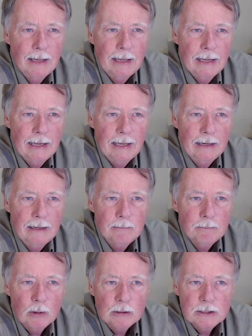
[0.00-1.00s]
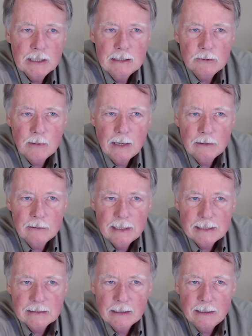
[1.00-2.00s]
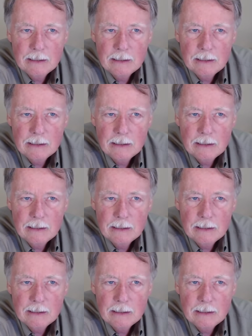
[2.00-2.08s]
And Portuguese round has one